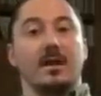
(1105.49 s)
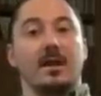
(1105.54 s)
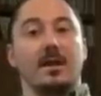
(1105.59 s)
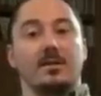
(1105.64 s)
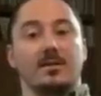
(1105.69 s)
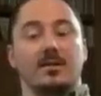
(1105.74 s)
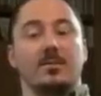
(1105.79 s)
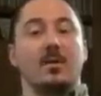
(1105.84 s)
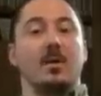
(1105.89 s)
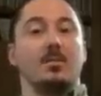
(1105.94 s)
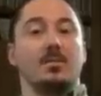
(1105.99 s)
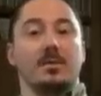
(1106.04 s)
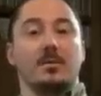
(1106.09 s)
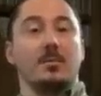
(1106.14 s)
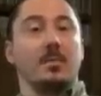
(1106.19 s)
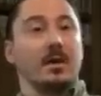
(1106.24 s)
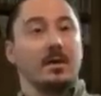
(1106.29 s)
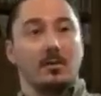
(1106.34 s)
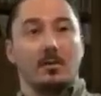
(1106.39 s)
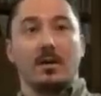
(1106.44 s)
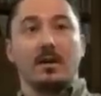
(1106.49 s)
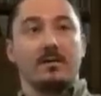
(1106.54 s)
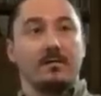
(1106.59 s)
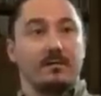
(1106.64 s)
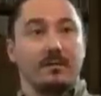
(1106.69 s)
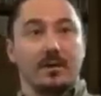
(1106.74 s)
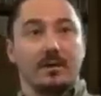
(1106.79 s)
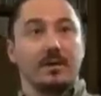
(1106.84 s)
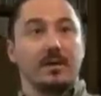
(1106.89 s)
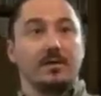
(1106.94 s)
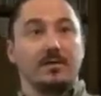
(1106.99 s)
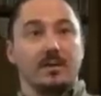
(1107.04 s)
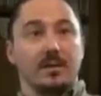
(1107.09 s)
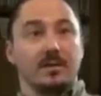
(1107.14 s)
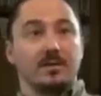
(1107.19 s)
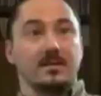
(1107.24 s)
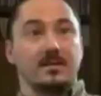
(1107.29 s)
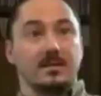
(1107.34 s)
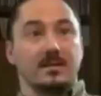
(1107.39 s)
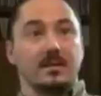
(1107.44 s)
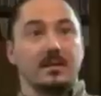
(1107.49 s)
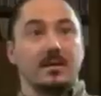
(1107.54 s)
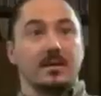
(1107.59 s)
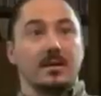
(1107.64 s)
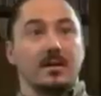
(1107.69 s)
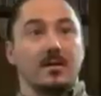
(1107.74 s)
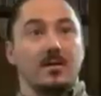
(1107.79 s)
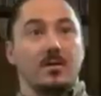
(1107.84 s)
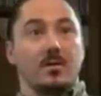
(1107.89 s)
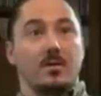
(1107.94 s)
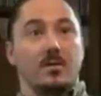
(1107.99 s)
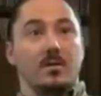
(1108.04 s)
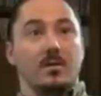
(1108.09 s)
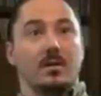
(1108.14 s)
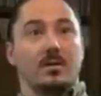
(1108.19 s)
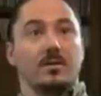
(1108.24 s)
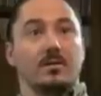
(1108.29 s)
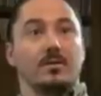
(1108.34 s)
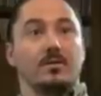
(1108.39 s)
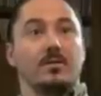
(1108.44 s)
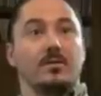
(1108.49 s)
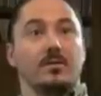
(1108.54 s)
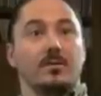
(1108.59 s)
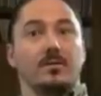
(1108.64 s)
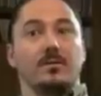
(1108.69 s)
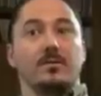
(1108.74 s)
either come up with a better way of funding this, or